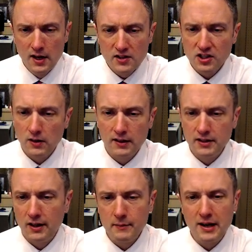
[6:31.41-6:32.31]
So, you
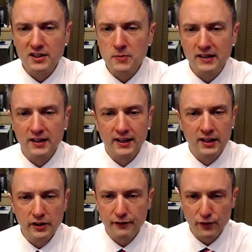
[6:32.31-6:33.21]
know, I'm not expecting a
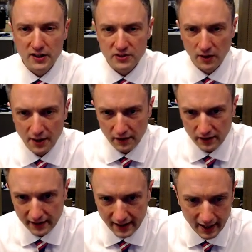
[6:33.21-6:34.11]
killing freeze or anything
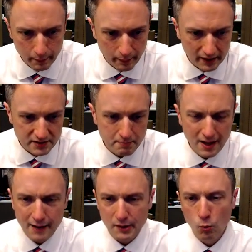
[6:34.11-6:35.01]
like that, but
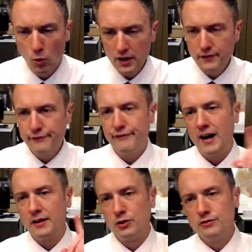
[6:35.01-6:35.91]
maybe one
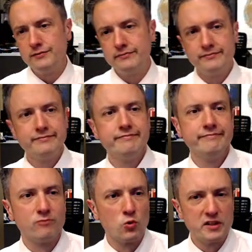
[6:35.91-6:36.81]
final
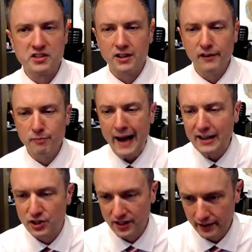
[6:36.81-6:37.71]
risk of
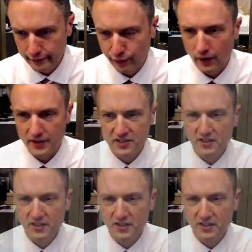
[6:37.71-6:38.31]
patchy frost